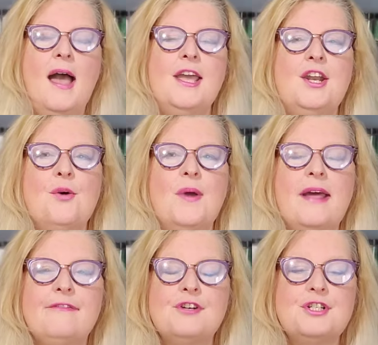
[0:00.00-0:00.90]
You know, when
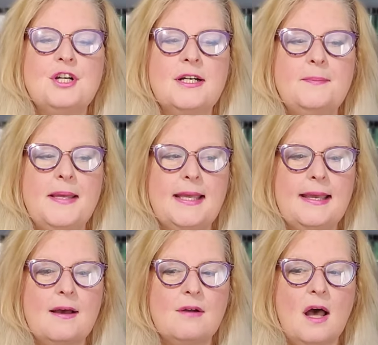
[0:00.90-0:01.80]
I first started
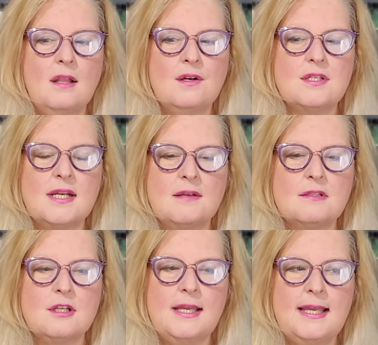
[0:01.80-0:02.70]
picking out colors and I
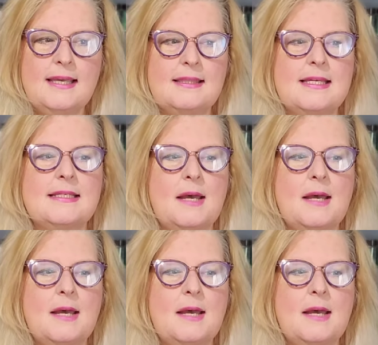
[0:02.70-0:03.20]
was looking at this,